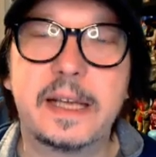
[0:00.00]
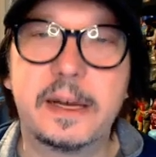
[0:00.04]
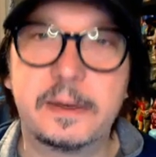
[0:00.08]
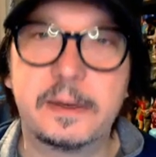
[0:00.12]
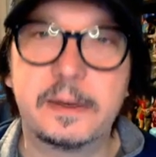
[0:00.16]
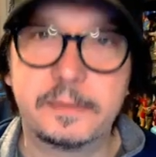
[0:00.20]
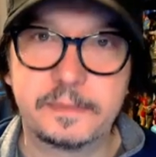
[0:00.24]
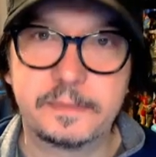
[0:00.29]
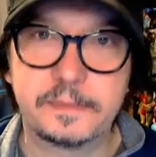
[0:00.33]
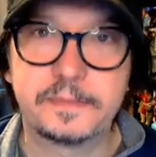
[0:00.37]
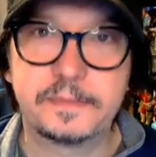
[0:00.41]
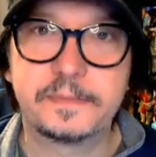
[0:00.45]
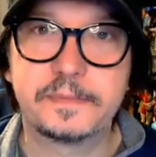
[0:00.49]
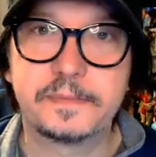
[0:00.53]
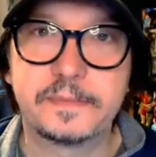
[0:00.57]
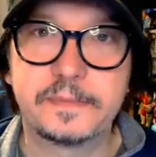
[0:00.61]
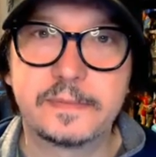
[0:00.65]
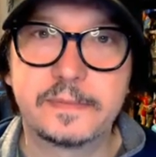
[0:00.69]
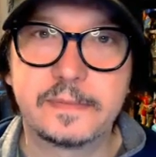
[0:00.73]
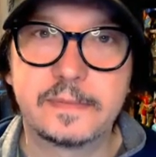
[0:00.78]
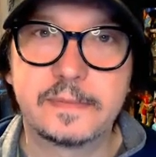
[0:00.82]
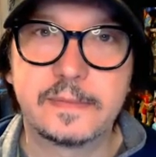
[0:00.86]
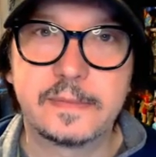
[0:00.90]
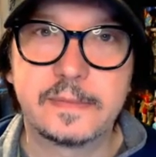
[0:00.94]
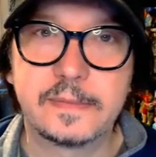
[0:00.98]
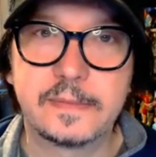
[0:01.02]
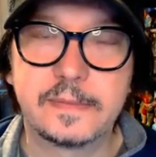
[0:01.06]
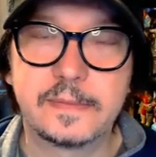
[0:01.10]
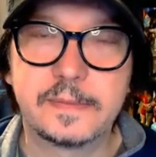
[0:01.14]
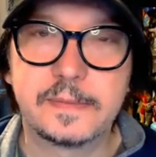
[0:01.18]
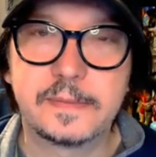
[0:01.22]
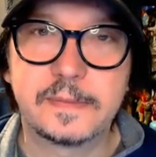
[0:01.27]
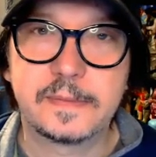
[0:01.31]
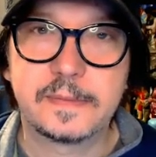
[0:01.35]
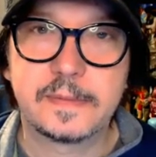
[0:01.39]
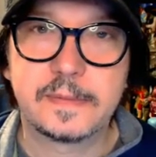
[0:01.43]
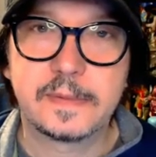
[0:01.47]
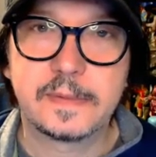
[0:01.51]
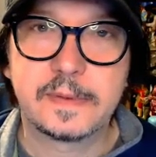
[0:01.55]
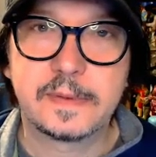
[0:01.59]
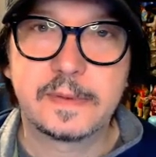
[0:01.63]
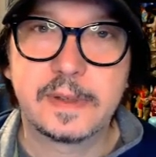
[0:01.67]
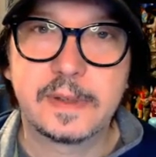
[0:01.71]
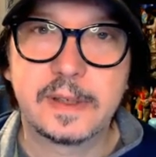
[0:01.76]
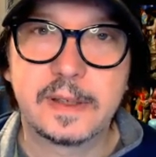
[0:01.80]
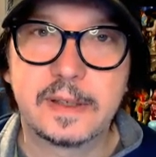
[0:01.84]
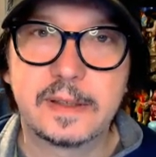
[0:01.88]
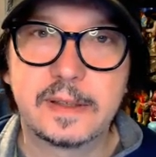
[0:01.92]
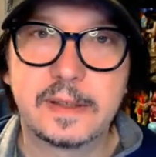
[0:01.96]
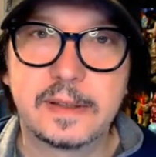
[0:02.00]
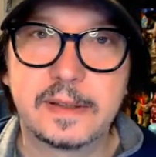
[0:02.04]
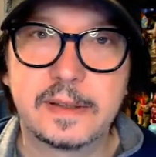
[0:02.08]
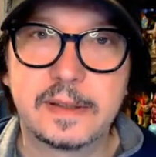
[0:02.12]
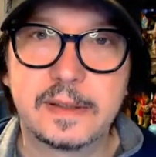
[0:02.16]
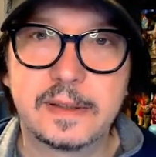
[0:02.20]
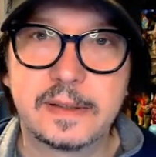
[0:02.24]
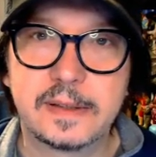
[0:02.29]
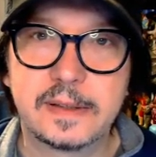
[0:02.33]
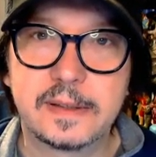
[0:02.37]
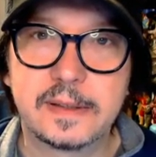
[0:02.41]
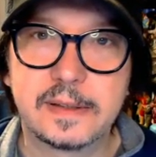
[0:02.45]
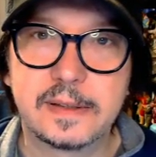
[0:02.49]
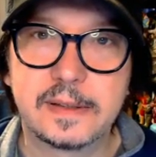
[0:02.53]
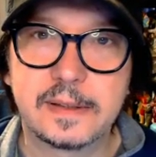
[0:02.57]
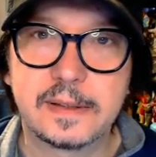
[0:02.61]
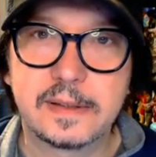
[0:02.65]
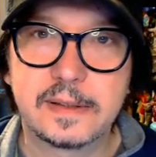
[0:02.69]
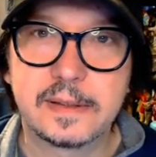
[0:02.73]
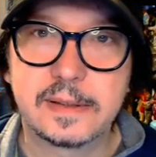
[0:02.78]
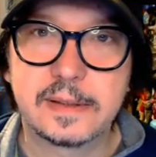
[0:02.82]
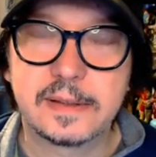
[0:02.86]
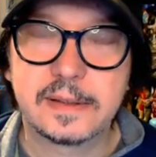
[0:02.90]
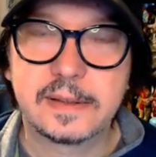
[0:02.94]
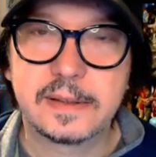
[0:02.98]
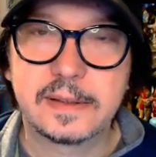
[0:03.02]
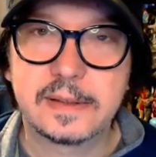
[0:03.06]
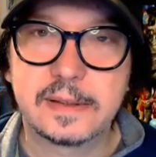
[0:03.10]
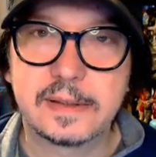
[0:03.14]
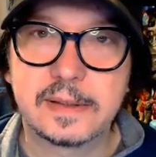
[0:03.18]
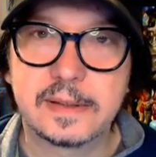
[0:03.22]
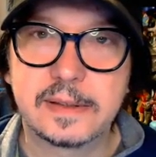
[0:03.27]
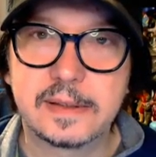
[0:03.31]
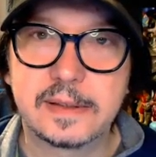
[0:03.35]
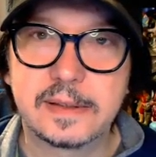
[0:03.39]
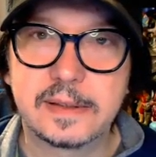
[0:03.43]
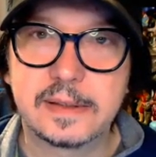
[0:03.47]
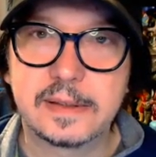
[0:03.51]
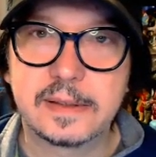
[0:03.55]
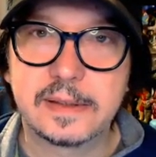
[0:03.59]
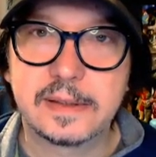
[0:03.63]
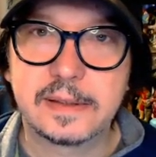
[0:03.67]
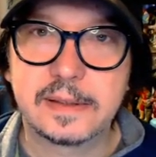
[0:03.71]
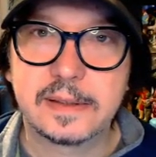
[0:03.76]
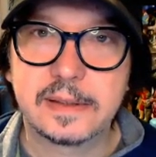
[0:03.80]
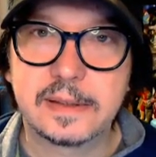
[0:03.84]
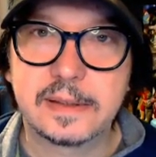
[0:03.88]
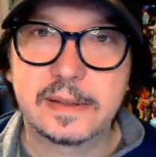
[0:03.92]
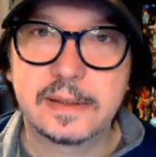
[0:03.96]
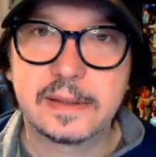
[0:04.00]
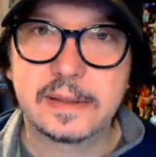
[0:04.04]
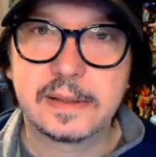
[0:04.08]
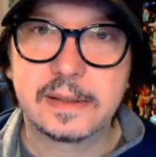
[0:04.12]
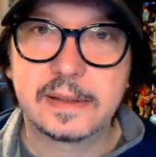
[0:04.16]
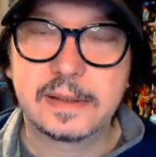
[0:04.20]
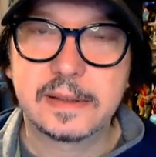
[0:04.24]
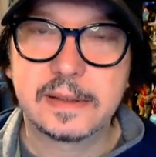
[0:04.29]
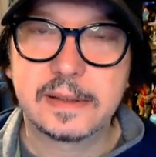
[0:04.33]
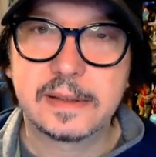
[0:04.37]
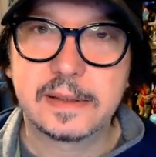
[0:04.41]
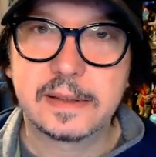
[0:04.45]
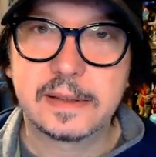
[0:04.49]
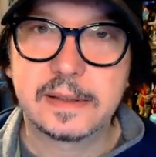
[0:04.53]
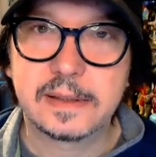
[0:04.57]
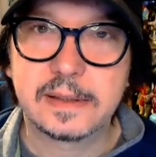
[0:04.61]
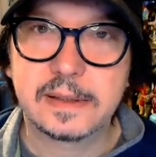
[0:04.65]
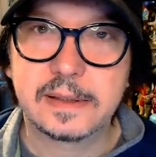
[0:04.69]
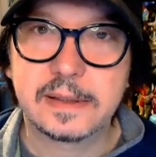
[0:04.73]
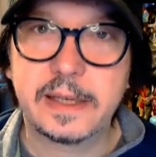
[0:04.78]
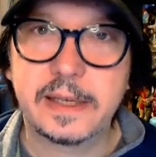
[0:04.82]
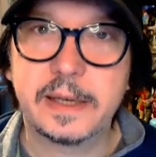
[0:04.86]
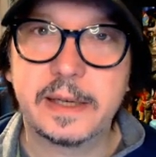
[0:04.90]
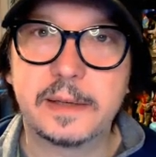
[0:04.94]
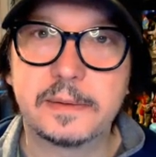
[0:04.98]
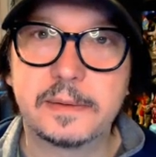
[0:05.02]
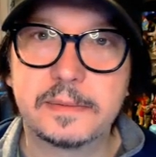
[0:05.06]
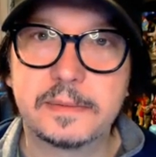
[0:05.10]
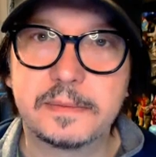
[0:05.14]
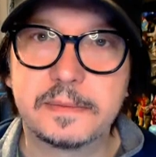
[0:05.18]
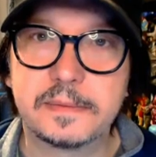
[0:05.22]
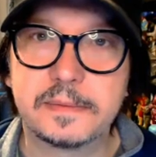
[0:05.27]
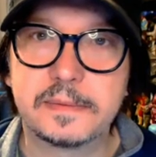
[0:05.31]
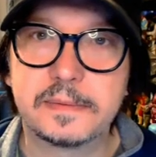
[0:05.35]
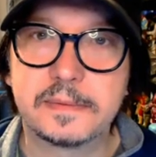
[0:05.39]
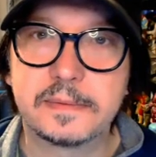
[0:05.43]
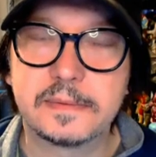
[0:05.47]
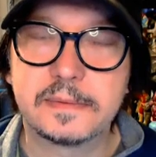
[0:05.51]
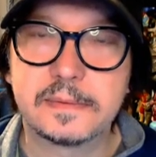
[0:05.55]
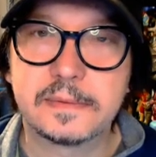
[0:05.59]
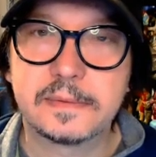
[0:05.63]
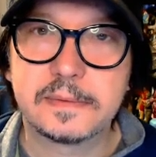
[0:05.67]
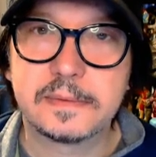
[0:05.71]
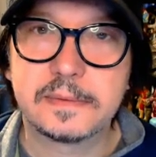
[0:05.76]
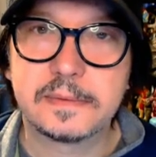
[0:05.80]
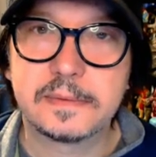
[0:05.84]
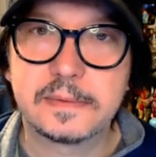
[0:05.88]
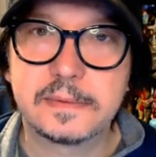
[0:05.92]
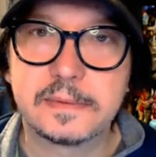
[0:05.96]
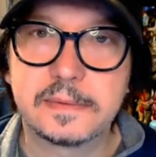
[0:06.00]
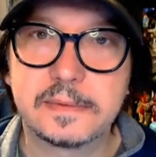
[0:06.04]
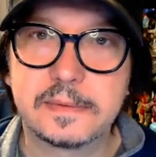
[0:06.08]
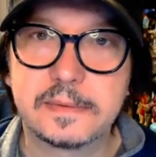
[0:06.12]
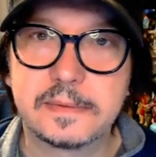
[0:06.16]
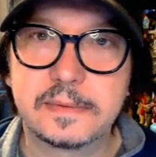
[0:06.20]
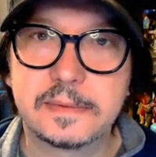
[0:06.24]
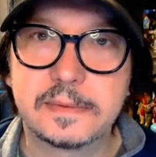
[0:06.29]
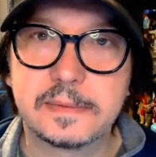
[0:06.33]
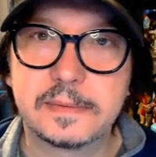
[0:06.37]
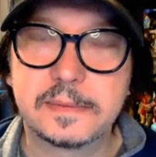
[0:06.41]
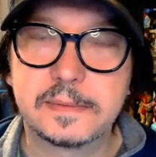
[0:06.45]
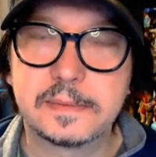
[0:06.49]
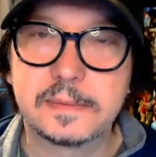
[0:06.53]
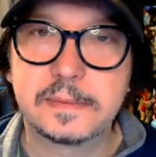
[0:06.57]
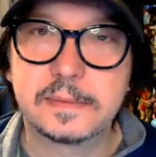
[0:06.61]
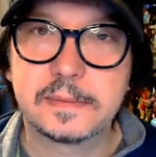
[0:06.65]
The person shown says nothing.